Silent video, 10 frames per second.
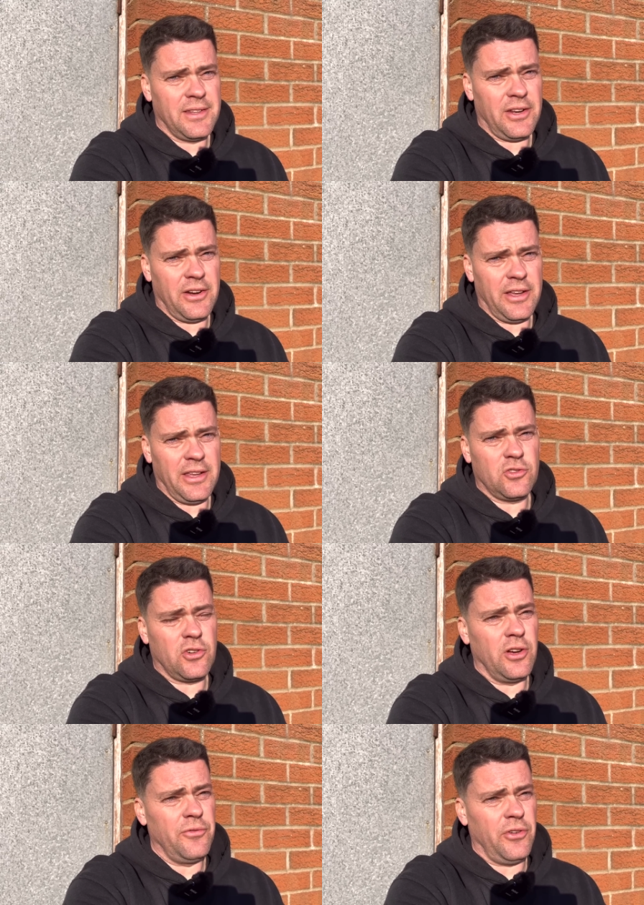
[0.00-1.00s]
that I
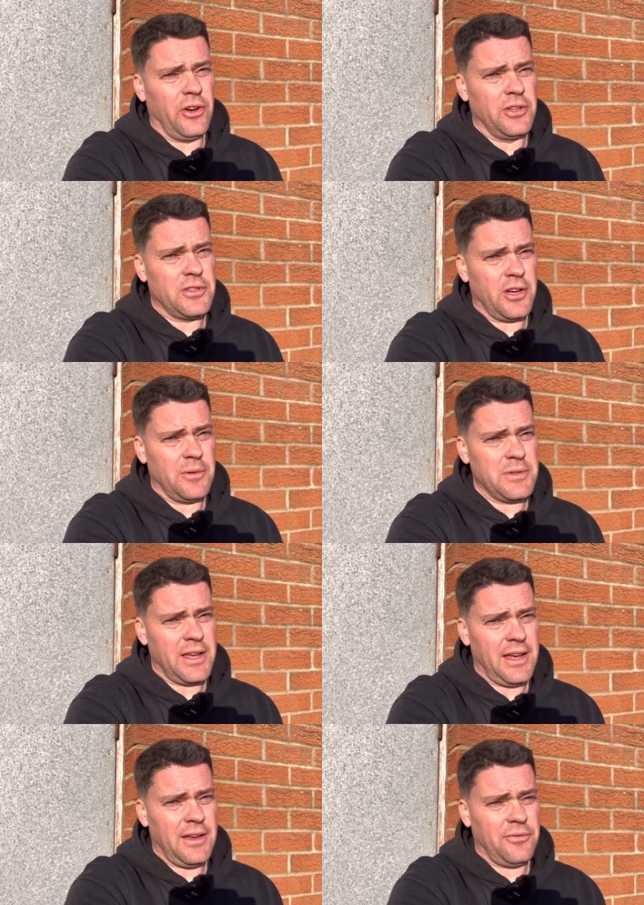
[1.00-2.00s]
try and find the time to
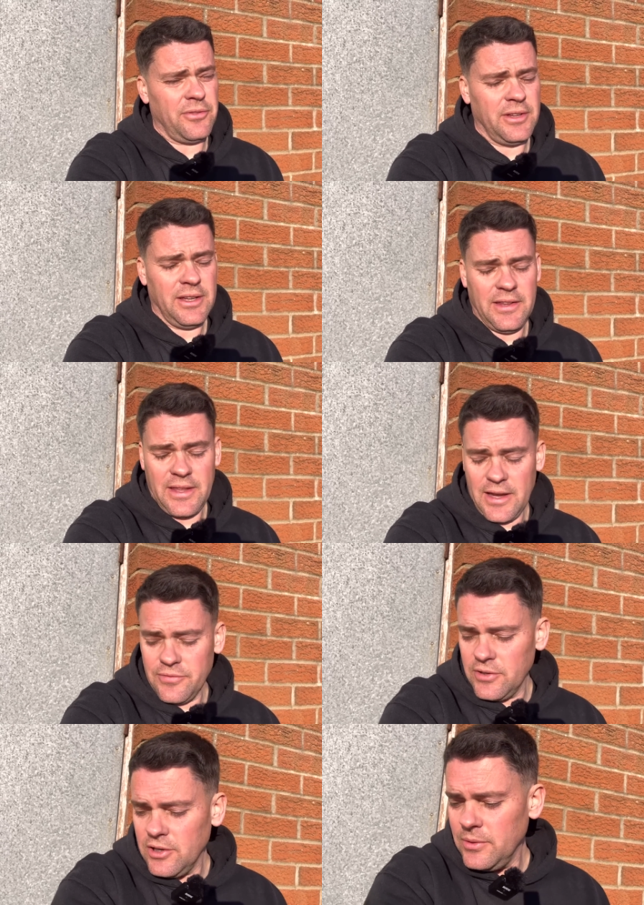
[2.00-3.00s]
have in the
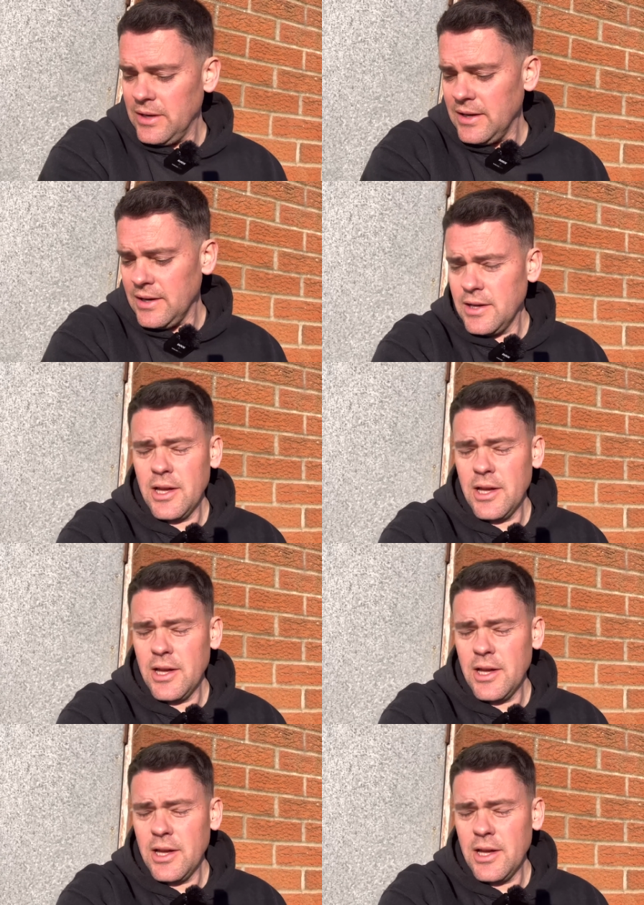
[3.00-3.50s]
afternoon here.